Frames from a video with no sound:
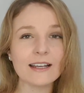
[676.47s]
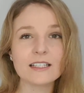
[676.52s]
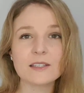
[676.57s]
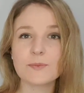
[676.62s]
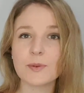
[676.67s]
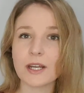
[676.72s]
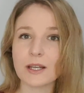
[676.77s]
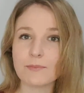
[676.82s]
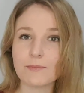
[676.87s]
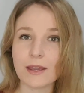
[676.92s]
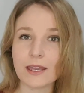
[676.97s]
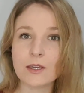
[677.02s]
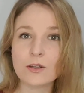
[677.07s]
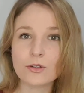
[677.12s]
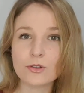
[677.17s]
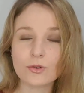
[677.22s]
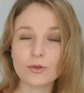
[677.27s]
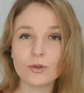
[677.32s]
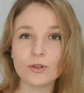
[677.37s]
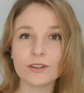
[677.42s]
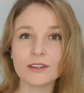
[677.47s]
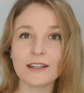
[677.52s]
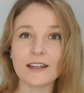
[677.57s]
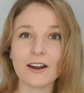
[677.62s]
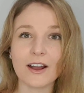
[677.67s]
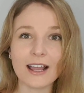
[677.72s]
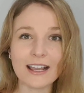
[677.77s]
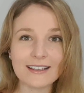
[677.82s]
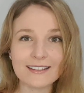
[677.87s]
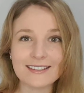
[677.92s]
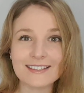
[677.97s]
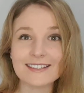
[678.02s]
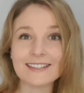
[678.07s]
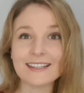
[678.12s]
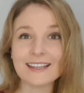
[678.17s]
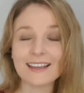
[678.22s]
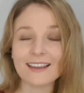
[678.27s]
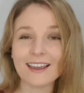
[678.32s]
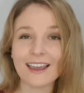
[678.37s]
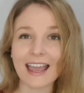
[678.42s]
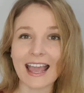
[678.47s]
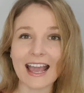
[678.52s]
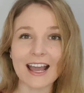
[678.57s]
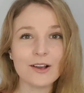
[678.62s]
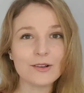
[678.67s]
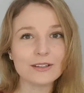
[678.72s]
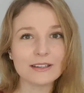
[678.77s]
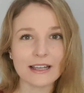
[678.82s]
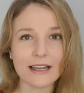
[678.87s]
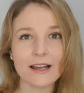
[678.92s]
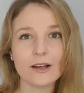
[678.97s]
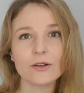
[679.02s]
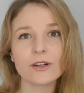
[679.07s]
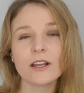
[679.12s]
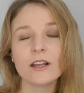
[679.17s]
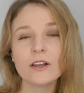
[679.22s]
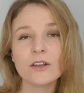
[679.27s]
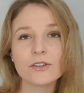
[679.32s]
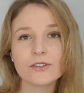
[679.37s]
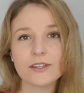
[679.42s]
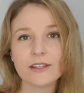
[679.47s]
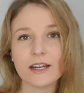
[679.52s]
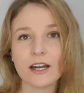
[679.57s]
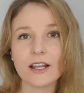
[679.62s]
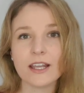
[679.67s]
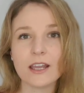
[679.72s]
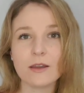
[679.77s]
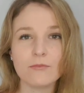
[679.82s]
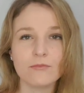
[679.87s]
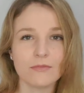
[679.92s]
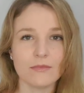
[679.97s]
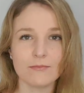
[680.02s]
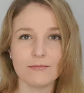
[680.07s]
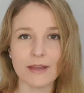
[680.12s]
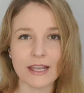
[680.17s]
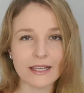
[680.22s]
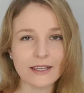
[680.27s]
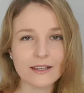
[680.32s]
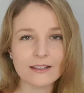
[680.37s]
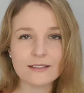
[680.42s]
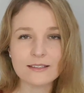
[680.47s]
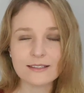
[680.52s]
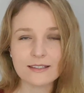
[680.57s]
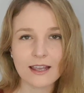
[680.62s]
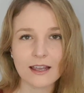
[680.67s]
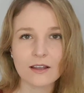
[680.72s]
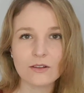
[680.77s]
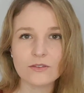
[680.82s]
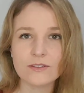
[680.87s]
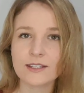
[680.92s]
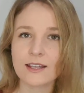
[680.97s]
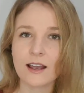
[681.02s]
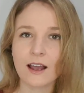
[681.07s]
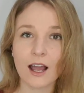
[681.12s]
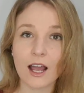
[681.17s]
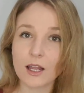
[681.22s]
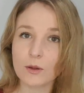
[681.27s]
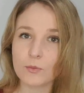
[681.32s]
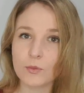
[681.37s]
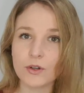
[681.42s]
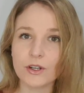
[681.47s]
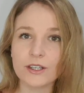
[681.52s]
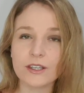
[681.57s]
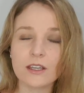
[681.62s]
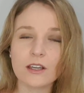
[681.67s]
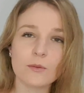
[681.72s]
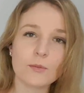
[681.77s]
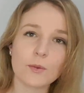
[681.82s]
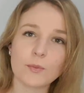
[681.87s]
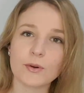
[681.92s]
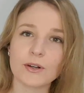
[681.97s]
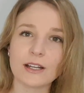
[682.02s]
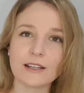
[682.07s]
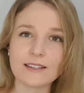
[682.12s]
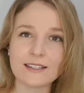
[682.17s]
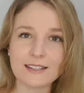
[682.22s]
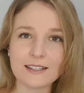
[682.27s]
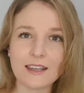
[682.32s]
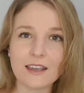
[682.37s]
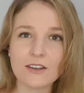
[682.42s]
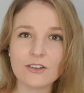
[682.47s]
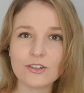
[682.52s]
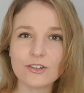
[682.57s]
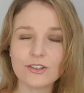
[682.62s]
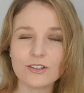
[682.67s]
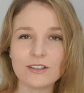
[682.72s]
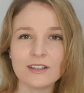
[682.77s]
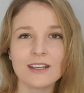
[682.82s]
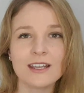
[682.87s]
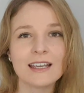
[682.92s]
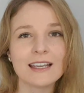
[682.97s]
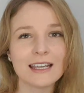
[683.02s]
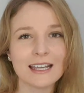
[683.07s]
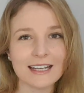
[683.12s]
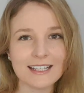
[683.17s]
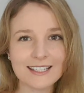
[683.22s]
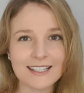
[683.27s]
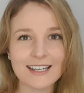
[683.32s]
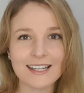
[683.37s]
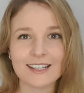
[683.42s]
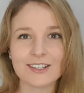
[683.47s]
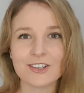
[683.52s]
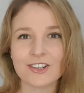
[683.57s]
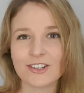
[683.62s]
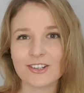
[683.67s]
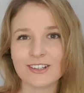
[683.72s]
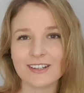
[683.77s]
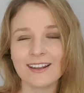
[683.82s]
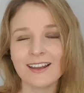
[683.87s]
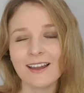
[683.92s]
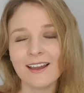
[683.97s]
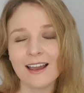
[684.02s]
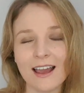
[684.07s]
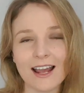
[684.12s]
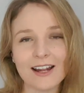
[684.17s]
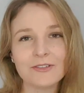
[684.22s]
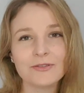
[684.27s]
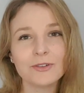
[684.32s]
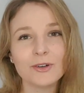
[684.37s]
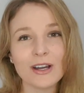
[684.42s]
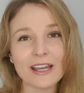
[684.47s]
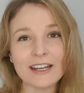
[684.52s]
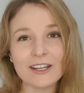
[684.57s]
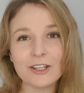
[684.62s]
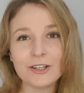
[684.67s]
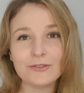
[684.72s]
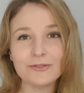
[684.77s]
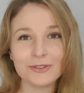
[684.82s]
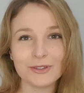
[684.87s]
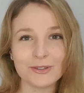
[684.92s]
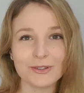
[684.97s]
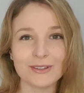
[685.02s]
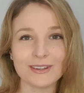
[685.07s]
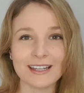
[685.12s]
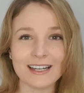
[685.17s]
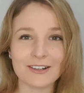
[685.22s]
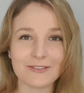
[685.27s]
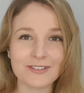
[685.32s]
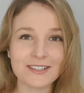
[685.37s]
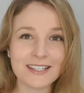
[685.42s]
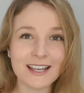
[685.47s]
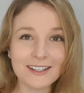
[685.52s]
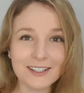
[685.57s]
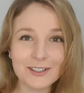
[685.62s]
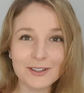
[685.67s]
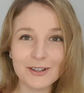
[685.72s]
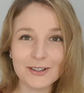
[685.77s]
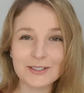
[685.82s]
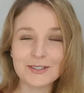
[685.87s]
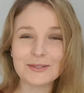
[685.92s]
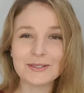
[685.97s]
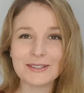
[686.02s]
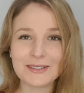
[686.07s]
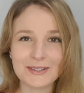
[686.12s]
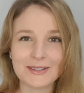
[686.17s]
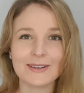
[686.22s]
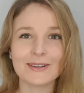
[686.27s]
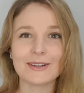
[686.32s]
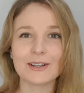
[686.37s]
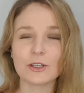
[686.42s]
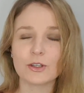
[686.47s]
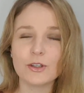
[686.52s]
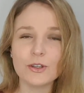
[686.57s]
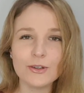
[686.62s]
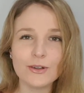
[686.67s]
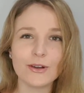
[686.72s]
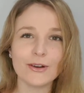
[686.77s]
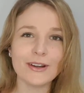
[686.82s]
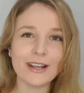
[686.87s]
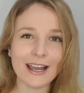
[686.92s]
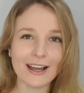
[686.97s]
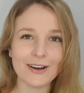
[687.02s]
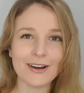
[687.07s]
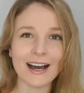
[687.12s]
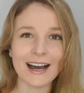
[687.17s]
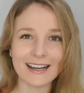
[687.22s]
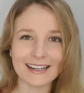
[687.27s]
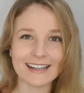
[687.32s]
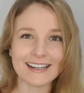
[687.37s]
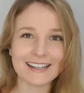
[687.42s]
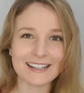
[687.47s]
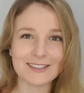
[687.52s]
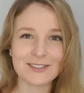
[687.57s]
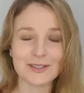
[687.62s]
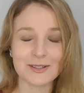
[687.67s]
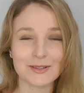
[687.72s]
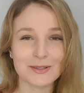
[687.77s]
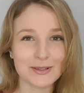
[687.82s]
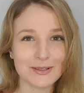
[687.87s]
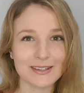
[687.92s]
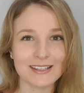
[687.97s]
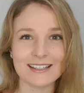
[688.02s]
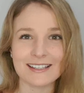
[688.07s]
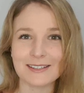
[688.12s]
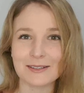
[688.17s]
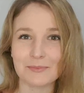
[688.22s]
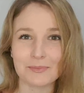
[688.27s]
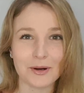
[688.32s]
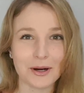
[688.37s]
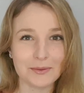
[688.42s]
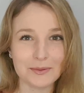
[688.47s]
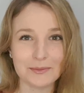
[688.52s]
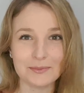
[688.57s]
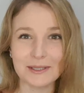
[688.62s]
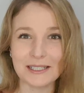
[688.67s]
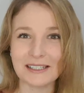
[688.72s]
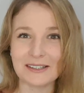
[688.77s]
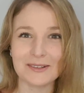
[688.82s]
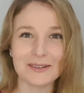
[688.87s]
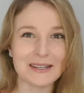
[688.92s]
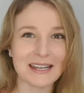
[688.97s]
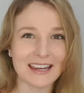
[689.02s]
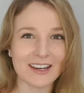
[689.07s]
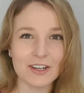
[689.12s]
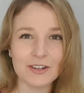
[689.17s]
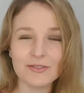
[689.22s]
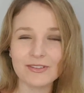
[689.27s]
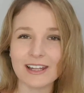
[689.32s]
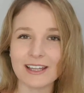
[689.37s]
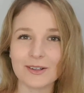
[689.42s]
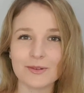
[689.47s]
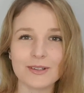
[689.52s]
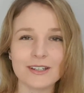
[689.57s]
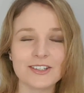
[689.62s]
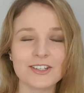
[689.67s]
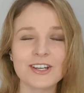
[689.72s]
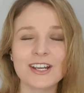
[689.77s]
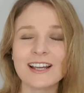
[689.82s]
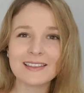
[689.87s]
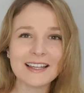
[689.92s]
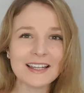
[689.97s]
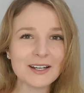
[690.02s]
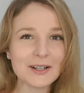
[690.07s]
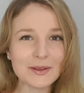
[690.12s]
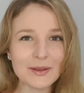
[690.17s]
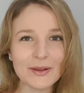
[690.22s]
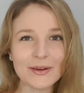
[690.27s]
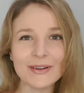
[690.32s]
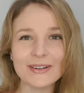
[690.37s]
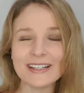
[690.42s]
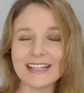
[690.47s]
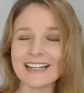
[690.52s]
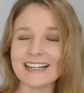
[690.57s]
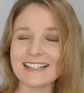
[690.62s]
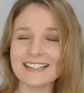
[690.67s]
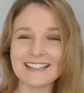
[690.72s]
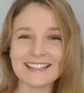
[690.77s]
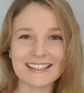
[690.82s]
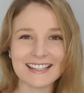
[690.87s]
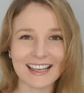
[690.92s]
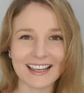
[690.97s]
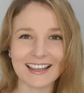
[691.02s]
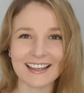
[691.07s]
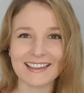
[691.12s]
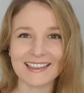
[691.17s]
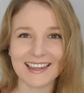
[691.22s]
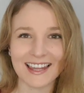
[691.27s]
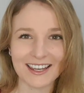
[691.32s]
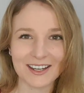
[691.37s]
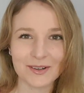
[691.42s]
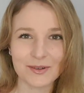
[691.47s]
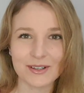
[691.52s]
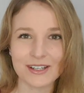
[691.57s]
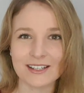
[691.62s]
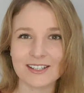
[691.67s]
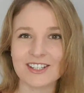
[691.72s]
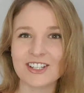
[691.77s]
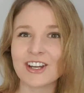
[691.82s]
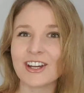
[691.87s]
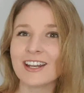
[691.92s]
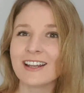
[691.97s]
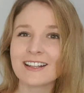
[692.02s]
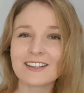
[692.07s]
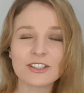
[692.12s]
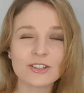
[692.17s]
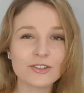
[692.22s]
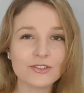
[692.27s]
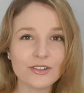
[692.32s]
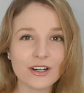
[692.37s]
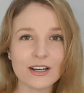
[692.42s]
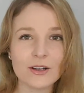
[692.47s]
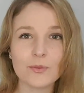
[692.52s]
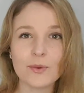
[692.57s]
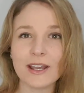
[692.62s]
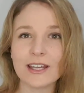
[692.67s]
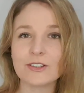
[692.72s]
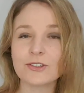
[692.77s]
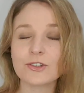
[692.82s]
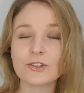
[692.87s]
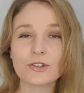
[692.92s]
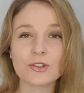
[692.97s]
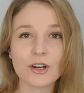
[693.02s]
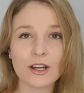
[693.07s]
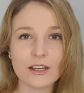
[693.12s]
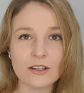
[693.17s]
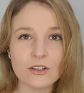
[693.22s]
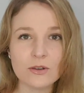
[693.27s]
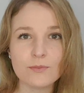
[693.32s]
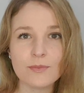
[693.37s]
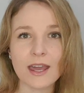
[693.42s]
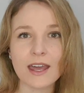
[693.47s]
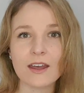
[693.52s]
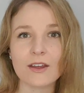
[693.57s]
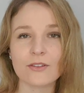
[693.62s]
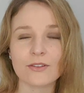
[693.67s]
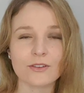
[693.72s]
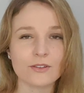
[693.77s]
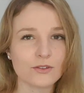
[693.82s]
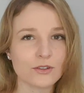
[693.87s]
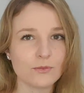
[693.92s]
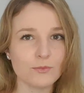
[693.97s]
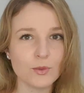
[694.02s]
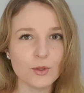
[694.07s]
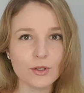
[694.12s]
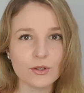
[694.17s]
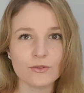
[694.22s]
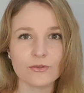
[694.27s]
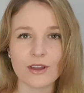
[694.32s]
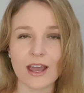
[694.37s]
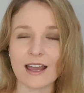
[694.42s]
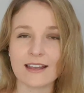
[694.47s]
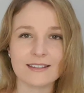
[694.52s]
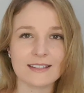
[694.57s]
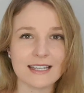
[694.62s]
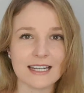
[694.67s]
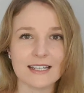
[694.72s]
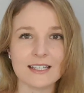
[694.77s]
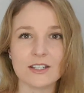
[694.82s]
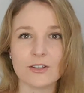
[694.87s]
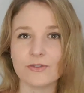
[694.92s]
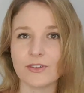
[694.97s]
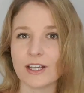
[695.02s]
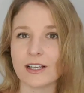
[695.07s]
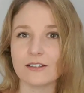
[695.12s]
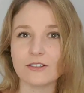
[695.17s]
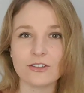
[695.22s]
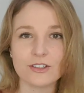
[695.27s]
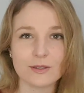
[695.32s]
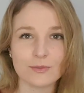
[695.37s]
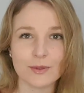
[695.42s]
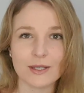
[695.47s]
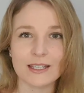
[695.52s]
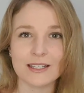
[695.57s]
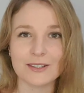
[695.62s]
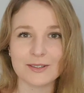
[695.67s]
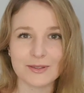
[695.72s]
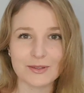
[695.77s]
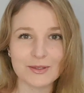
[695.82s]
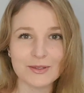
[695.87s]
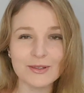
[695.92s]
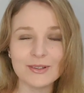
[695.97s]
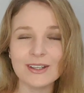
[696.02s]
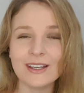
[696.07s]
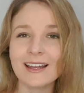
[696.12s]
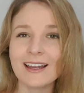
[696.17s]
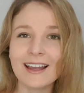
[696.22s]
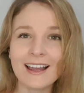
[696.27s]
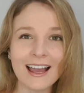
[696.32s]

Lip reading: but I make sure that I sing out loud so that I am making sounds, I'm working on my pronunciation, intonation, and for any of you that have sung along to a song, you know how hard it is to do this probably in your native language, let alone in a second language. It's a great way to train your mouth to move as native English speakers do.